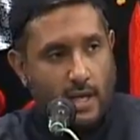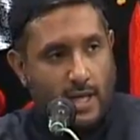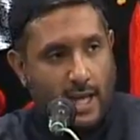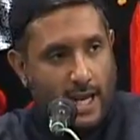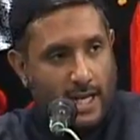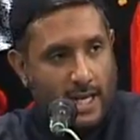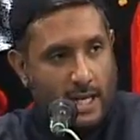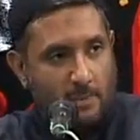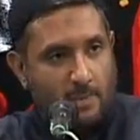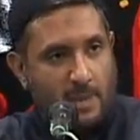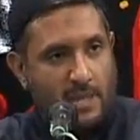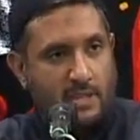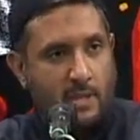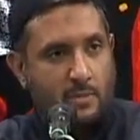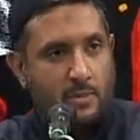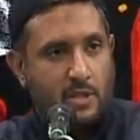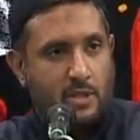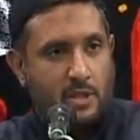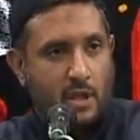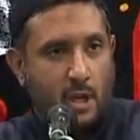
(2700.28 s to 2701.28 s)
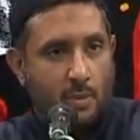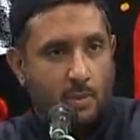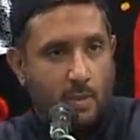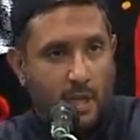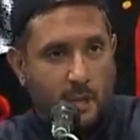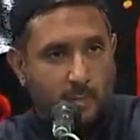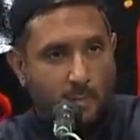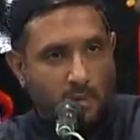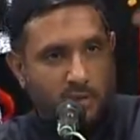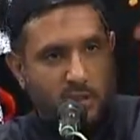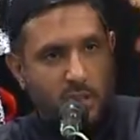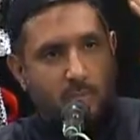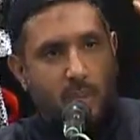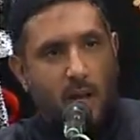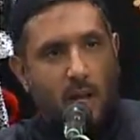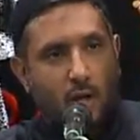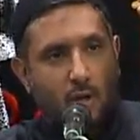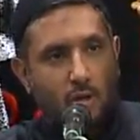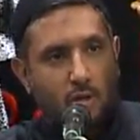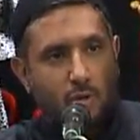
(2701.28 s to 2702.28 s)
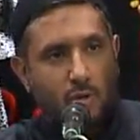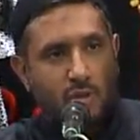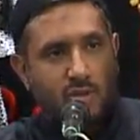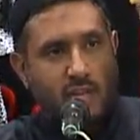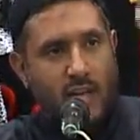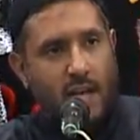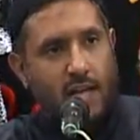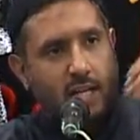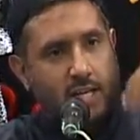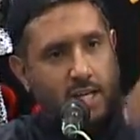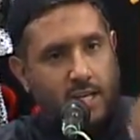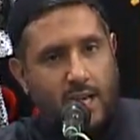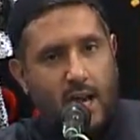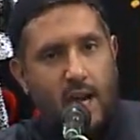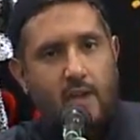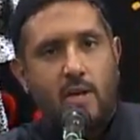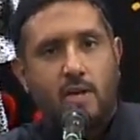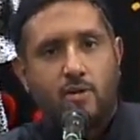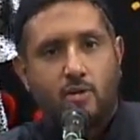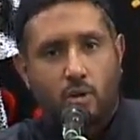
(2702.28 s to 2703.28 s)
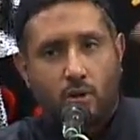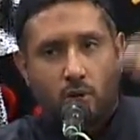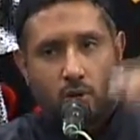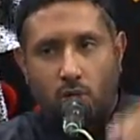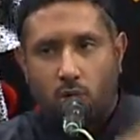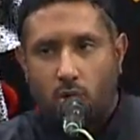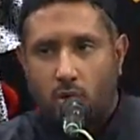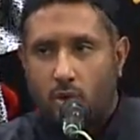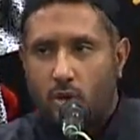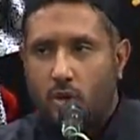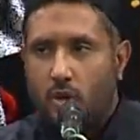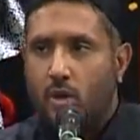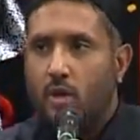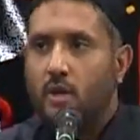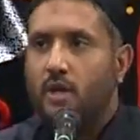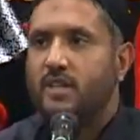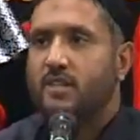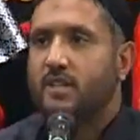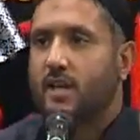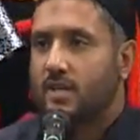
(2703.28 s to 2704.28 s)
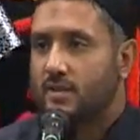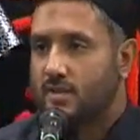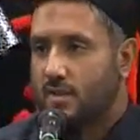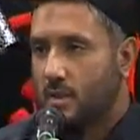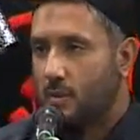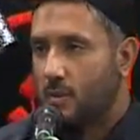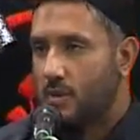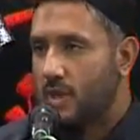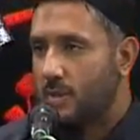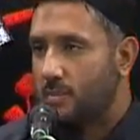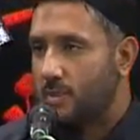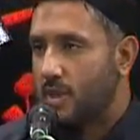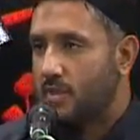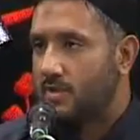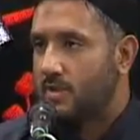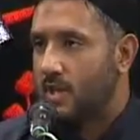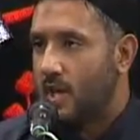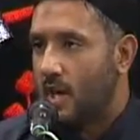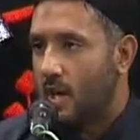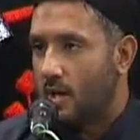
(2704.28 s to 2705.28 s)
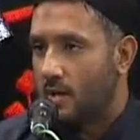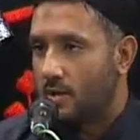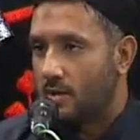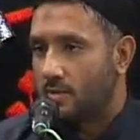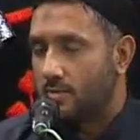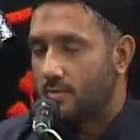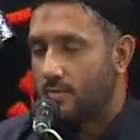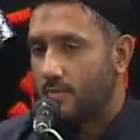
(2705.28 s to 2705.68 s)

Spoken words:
Again he picks up the turban, he puts it back onto his head, he carries on discussing with Ibn Ziyad.